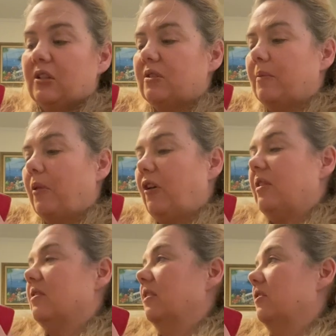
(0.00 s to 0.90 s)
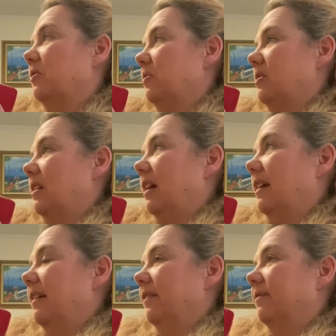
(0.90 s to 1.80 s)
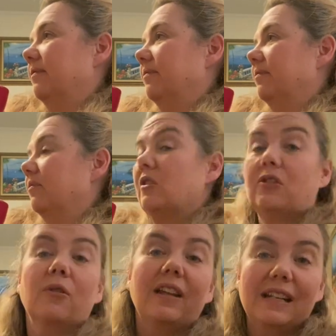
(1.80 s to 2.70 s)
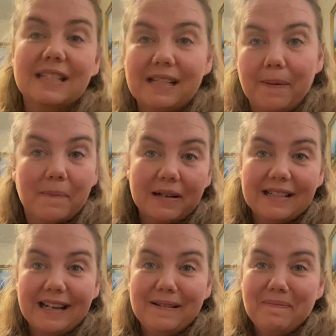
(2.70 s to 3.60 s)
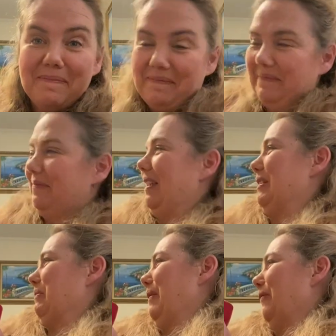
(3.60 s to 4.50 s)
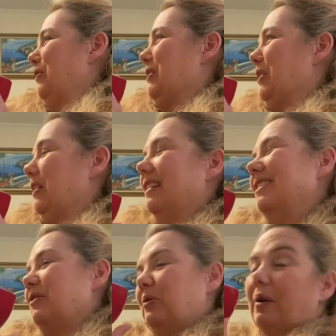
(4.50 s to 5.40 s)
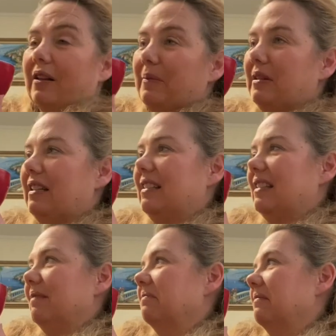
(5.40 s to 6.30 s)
so some thoughts on Tuesday. So glad it's not Monday. That's my first thought. I don't do well on Mondays.